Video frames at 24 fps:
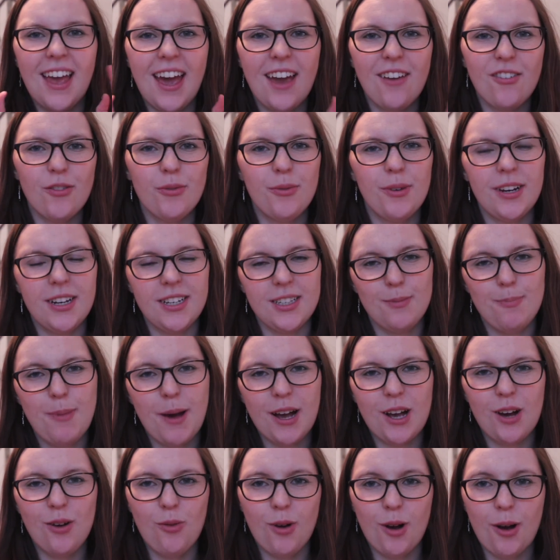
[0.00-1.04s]
Hey everyone, it's
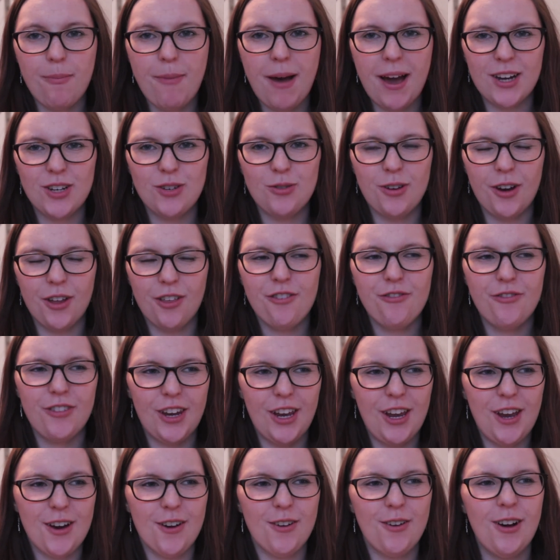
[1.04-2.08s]
Becca. Welcome back to another
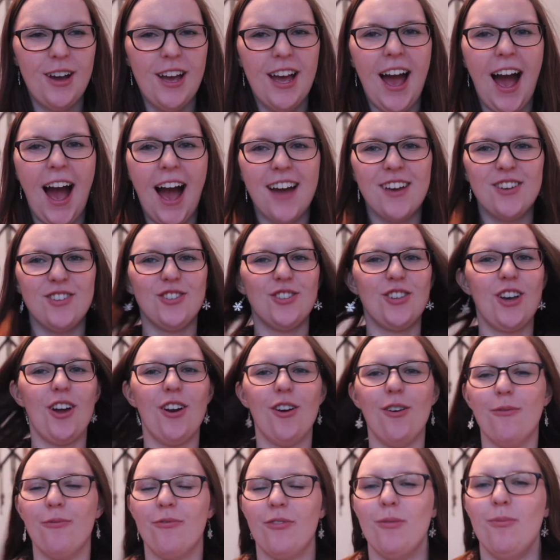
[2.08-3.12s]
video. I just got
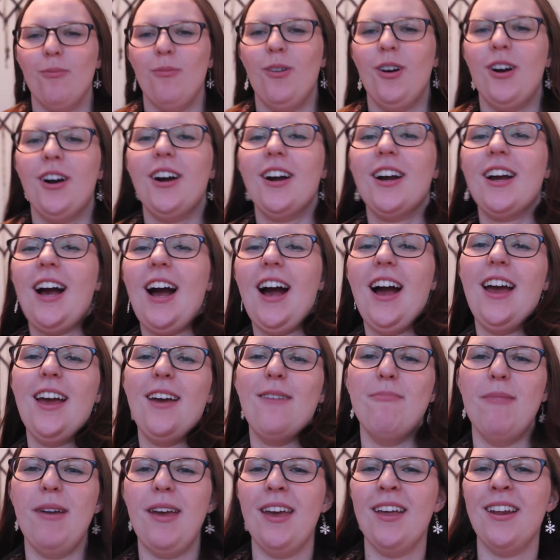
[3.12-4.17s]
home from work. I
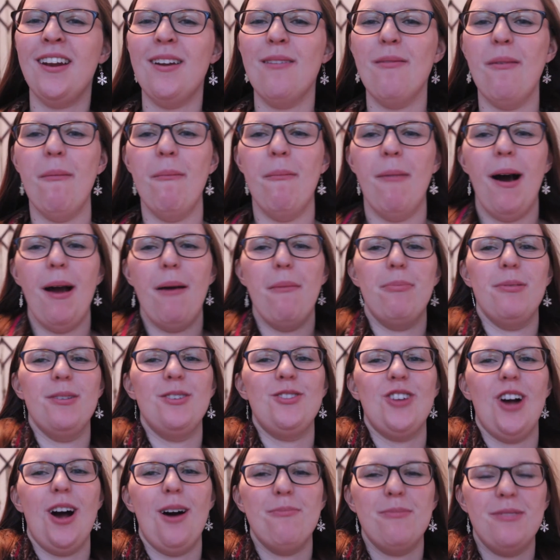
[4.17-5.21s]
am in my
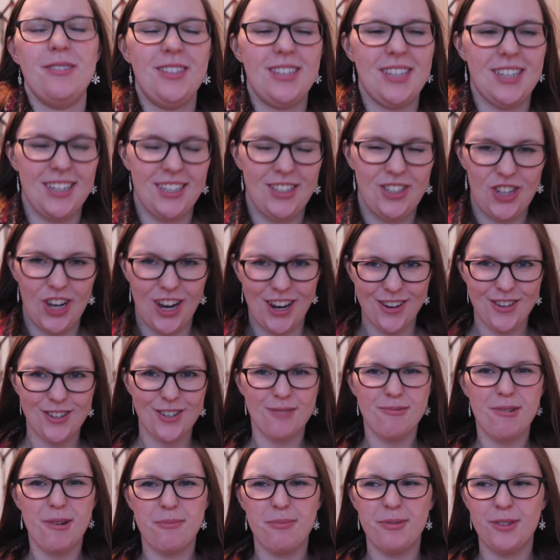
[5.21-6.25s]
pajamas. I changed into
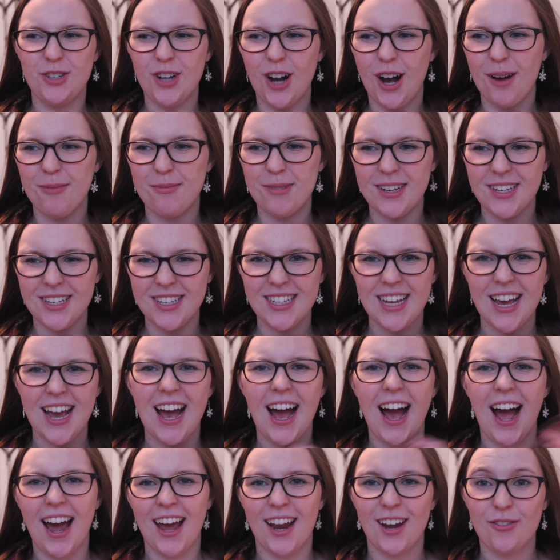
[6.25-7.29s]
my pajamas.
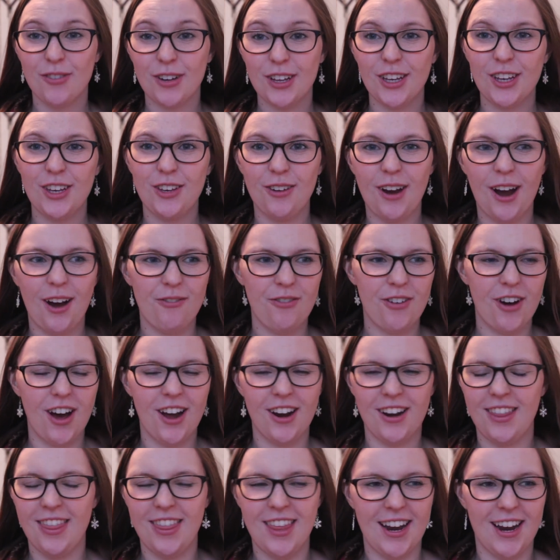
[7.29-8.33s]
I had a really cute outfit
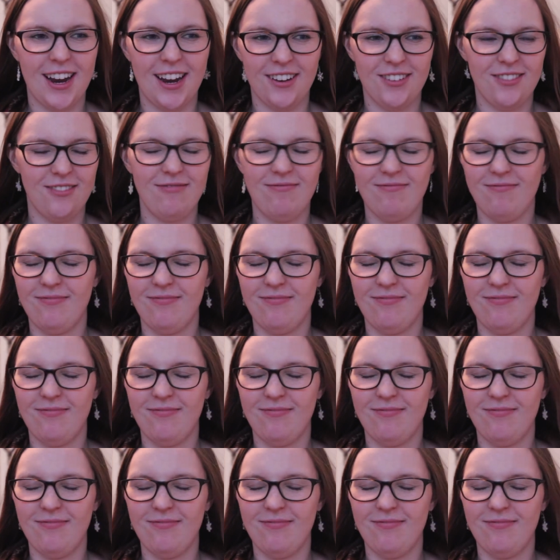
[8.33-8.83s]
on and then I